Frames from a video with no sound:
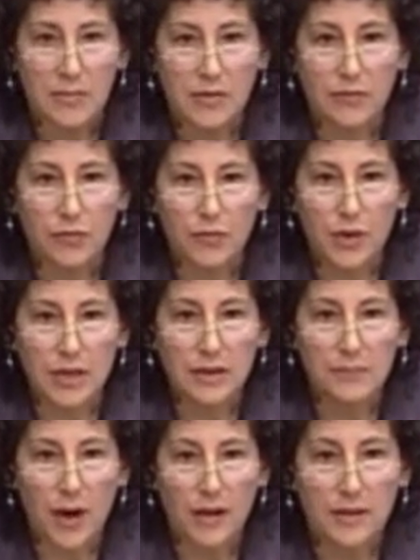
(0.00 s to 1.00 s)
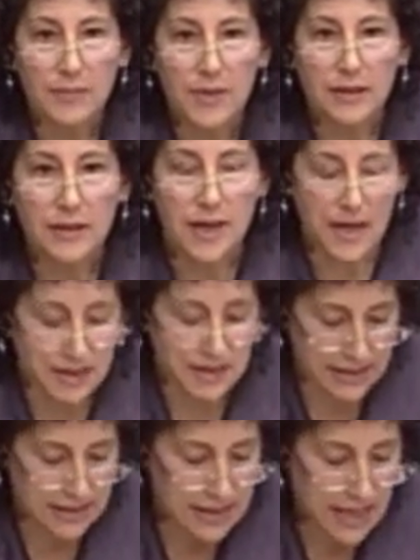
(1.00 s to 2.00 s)
But if you read the Polymet
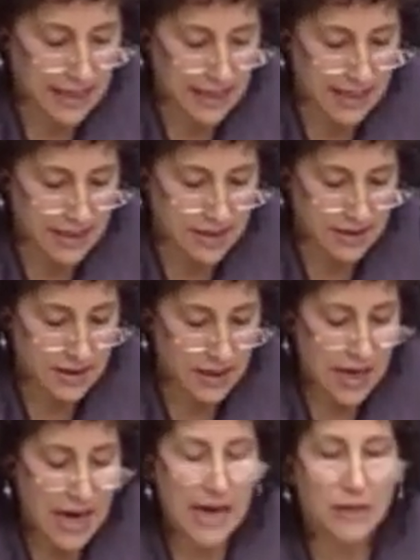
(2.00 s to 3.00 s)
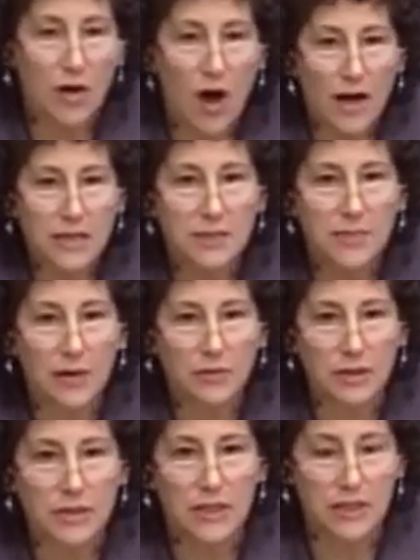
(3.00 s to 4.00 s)
SDEIS, it talks
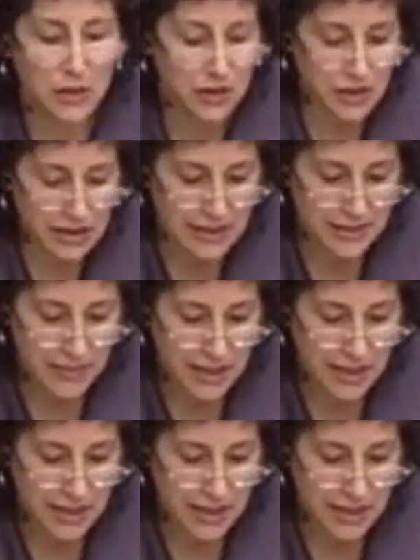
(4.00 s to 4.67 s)
about contingency